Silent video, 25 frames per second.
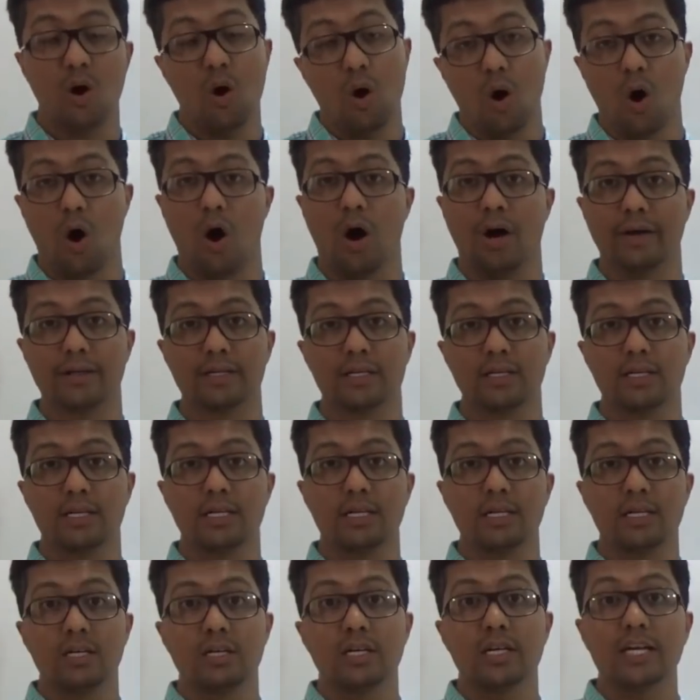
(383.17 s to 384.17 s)
or
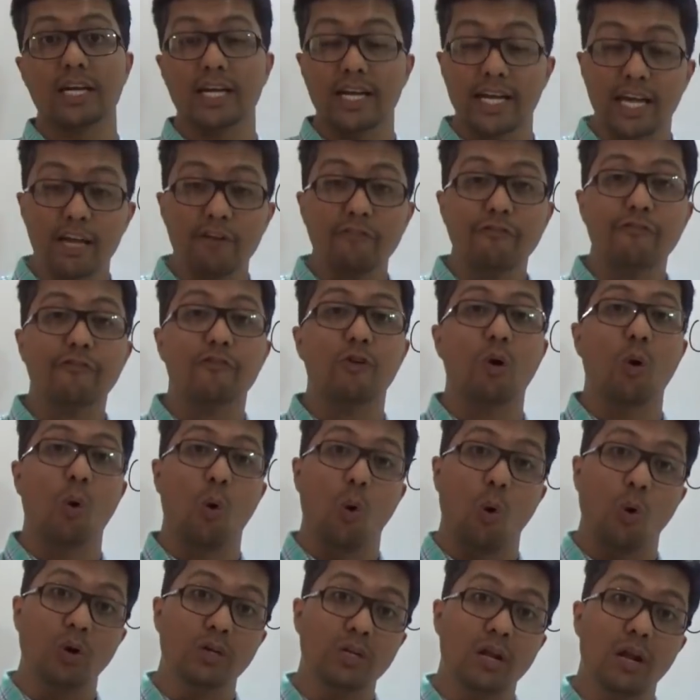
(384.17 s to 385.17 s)
if
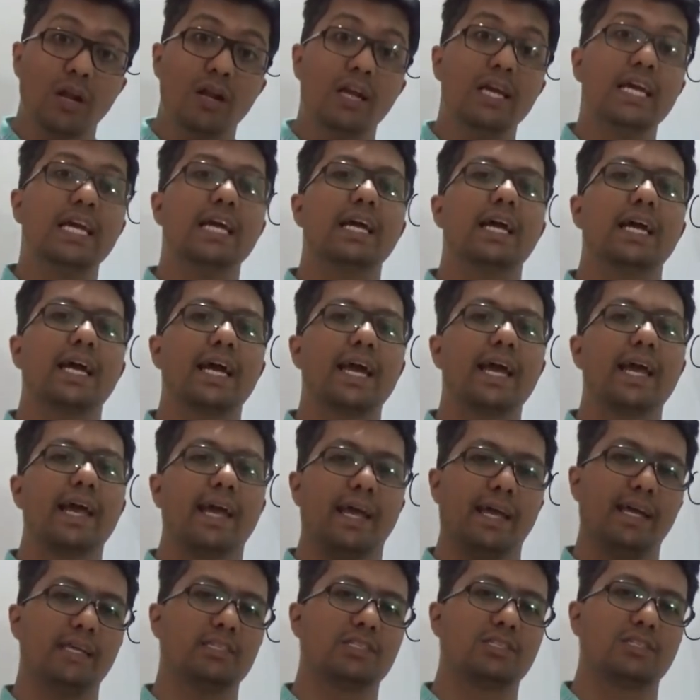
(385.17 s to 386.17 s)
only
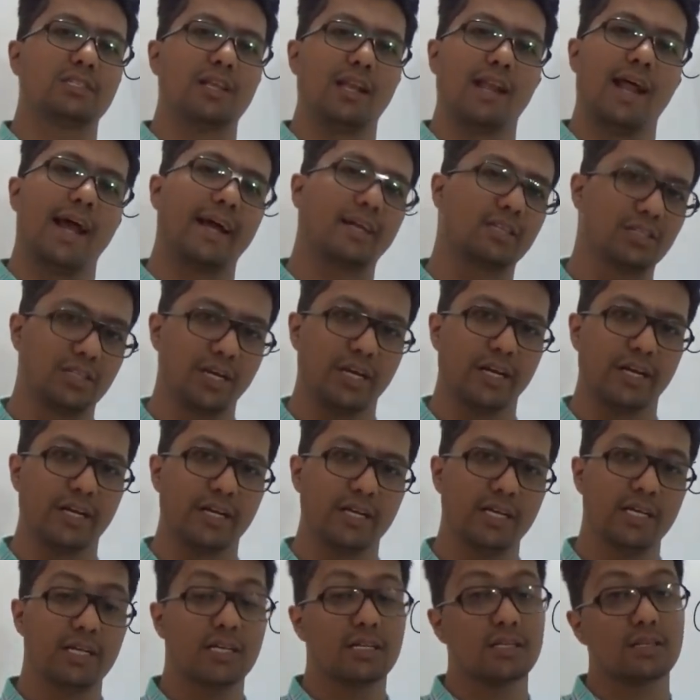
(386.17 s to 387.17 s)
A is
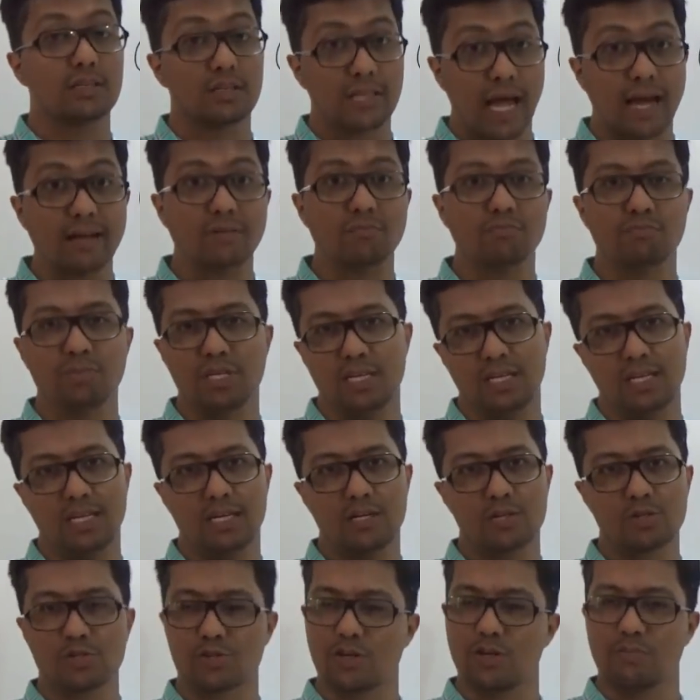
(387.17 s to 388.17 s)
selected, then
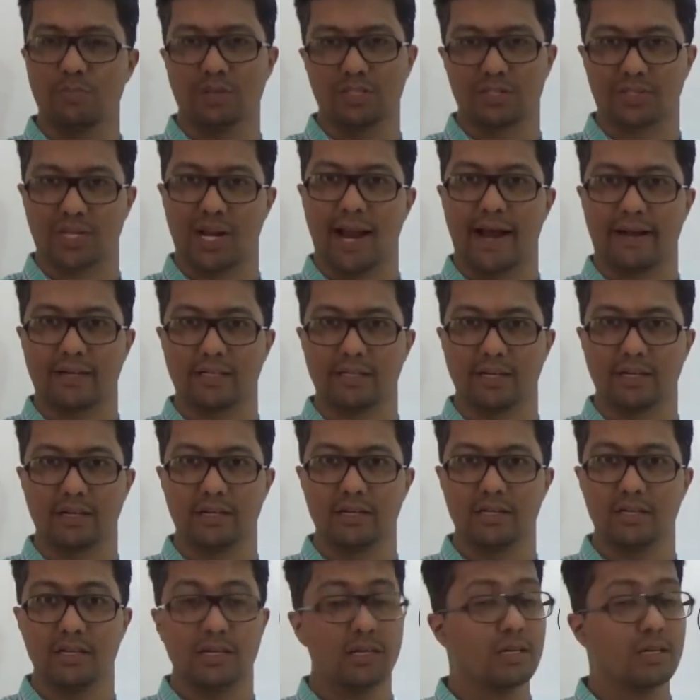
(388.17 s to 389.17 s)
B should be selected.